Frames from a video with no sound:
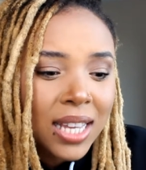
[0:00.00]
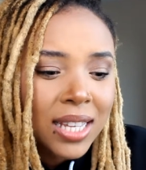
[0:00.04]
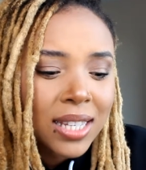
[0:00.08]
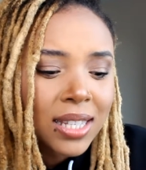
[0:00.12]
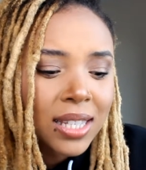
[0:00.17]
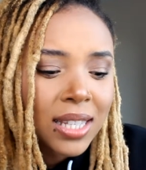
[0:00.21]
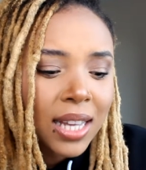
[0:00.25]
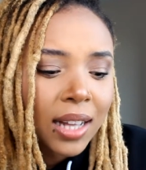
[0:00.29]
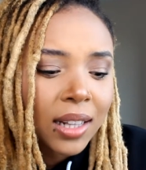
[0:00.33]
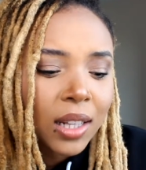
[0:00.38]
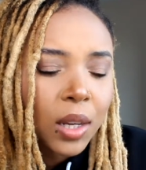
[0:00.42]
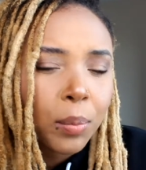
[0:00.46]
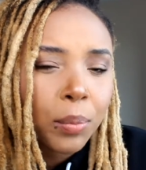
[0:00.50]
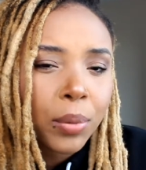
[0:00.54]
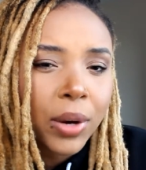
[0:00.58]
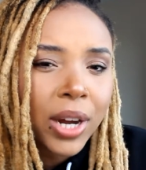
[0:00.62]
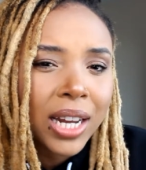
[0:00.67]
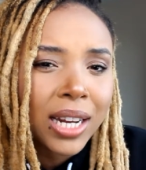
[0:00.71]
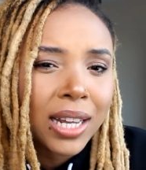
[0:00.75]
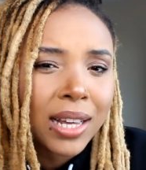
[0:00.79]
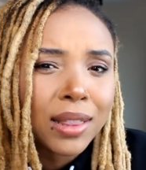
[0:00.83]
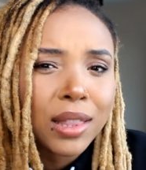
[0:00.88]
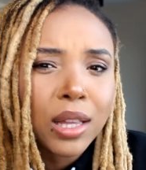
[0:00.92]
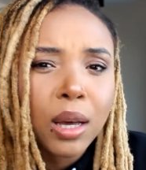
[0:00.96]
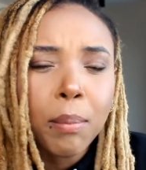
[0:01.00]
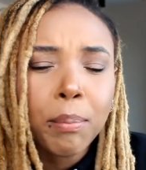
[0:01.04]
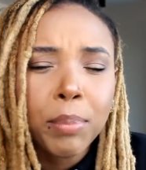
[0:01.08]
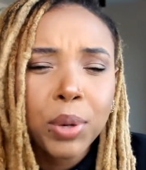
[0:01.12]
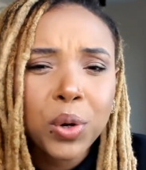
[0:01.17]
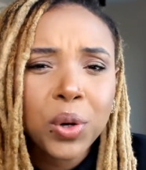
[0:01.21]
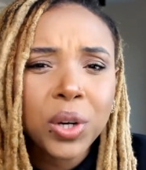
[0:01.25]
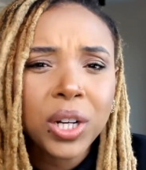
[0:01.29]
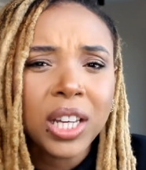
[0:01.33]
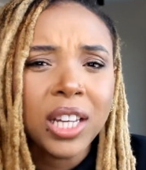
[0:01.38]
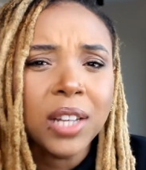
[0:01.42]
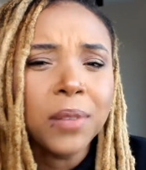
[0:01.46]
celebrating the
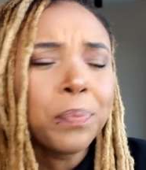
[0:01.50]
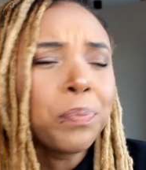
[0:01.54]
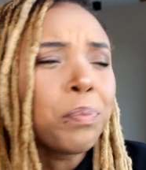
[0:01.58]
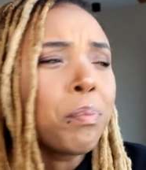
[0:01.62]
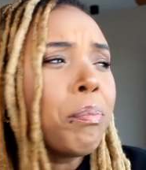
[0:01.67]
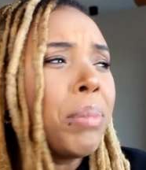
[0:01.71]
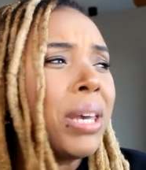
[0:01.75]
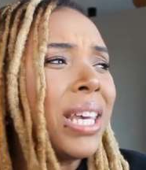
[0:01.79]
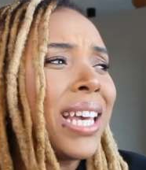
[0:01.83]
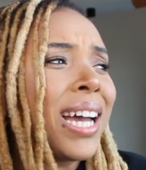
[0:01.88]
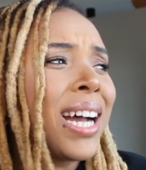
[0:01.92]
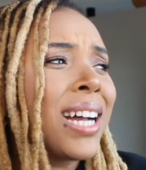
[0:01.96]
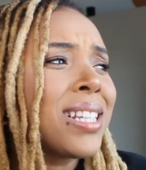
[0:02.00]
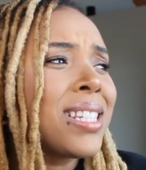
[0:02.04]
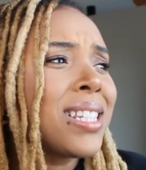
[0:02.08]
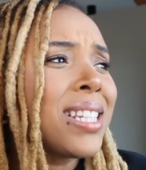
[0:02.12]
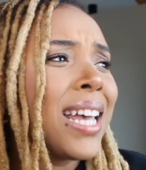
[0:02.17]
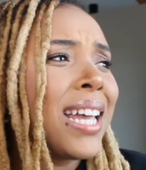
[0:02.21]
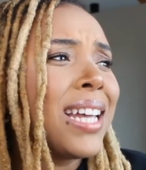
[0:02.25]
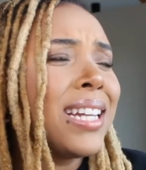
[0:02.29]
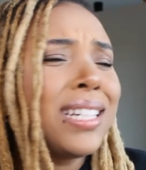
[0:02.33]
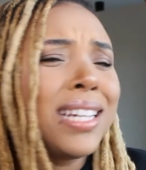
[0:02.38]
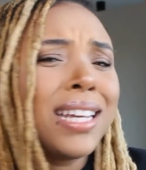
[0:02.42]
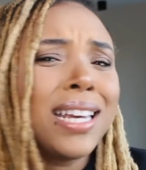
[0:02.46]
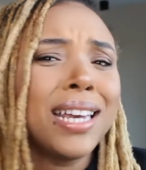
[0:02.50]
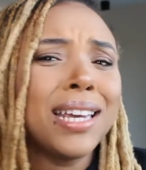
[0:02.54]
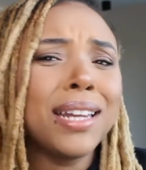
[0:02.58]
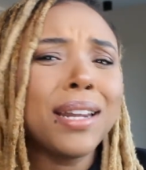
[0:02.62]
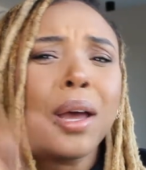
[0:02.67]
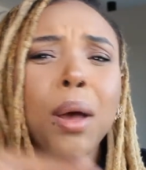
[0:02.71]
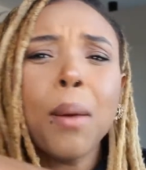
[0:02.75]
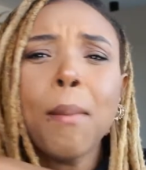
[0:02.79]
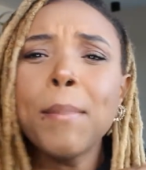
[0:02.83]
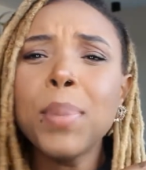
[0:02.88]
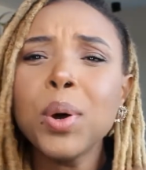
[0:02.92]
booty. Beyonce did